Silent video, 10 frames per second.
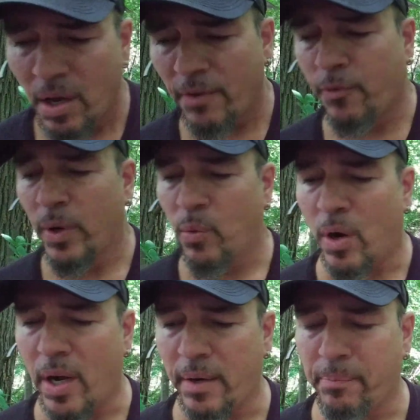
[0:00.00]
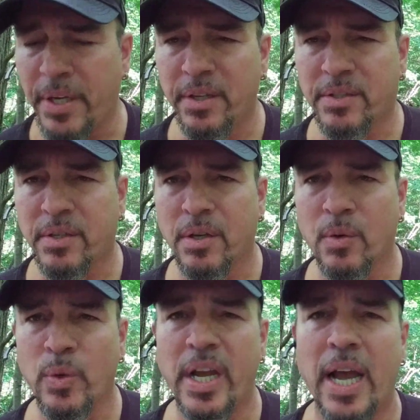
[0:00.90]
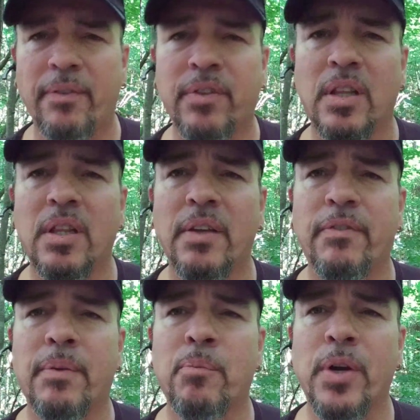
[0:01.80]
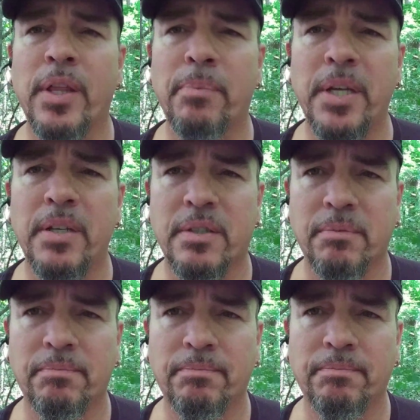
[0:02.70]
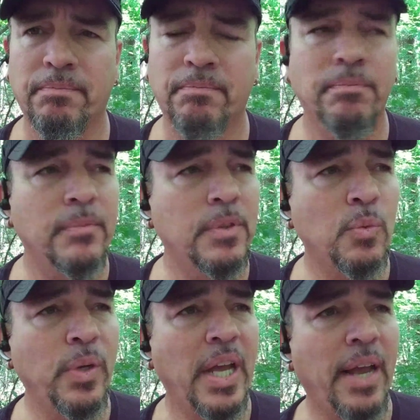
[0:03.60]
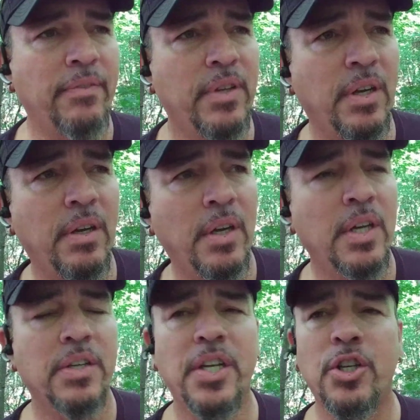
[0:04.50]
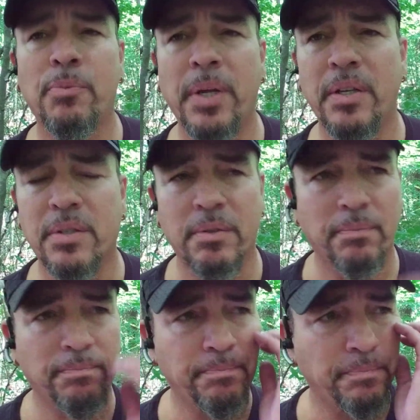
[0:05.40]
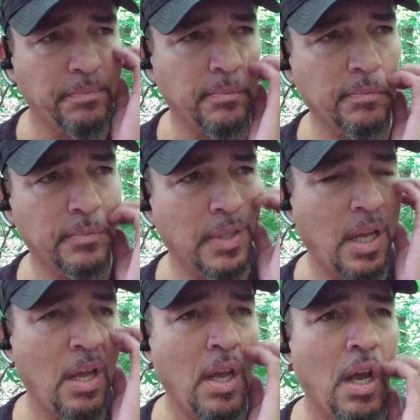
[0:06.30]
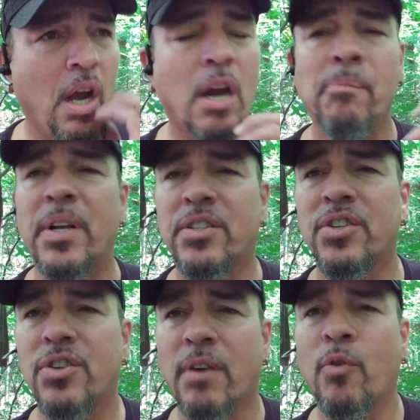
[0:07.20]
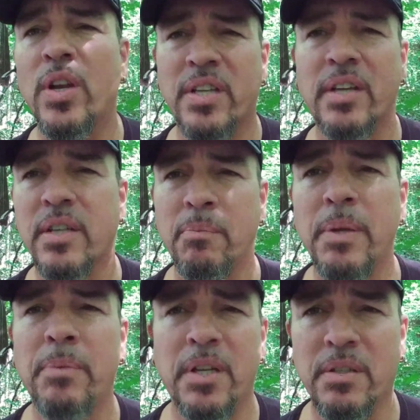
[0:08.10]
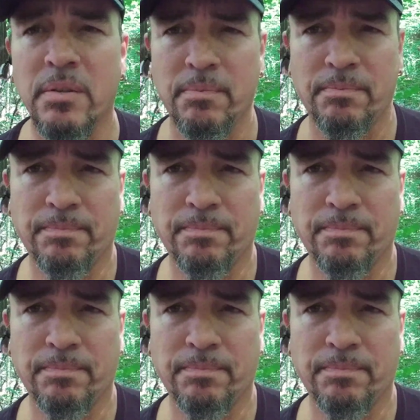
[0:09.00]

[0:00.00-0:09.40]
If we want peace, we have to live and breathe peace. We have to teach peace. Our message and our voice has to be peace.